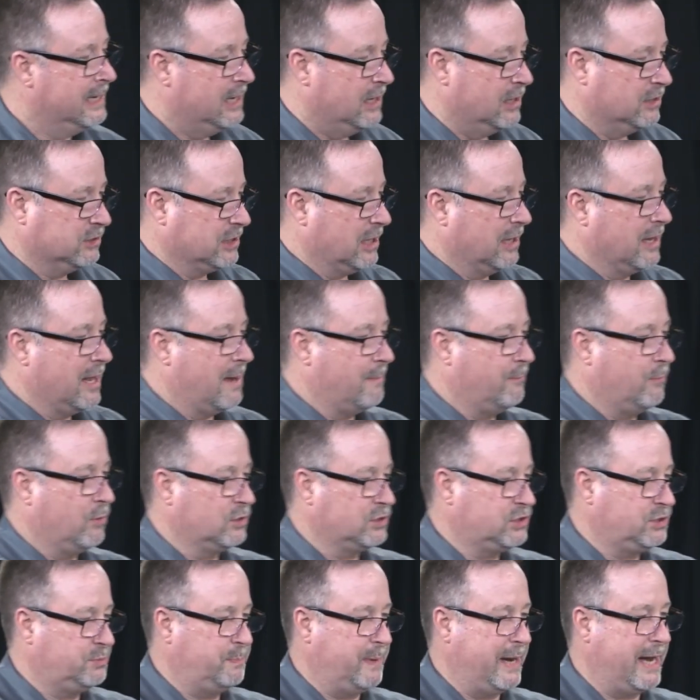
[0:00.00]
There's a lot more
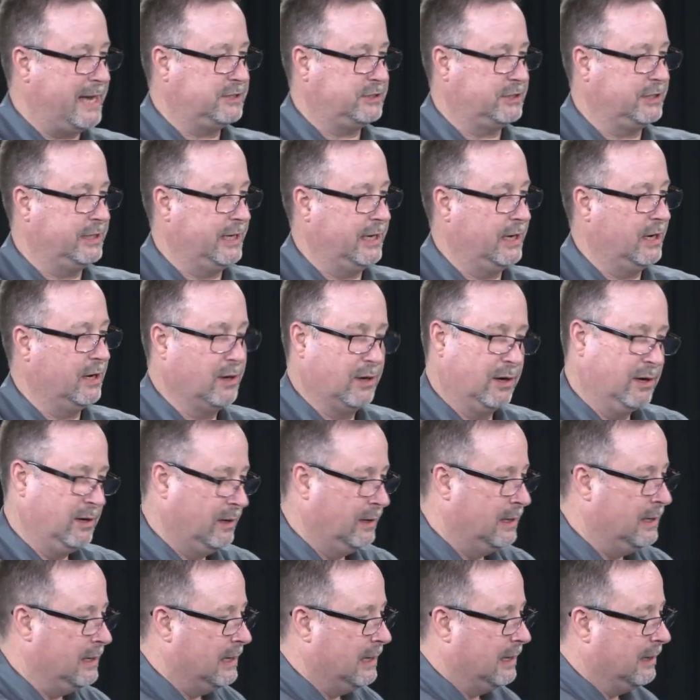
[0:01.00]
space in here,
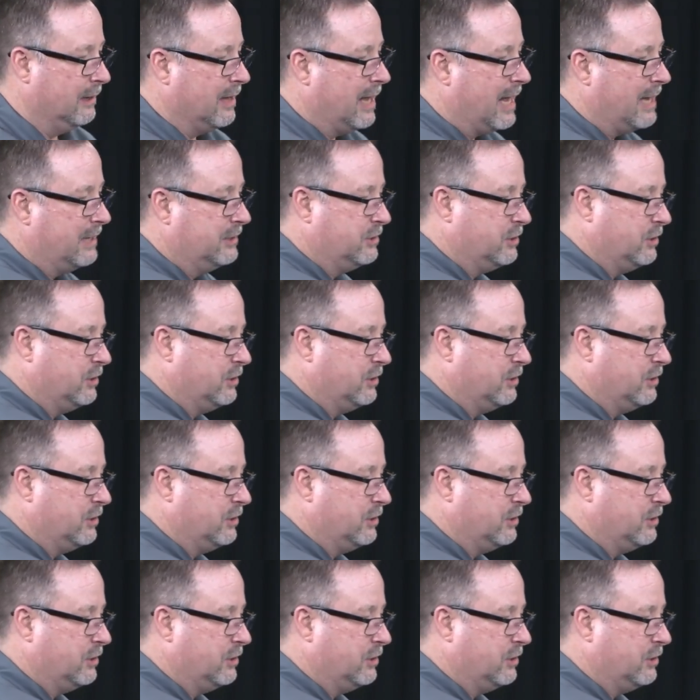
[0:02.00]
a lot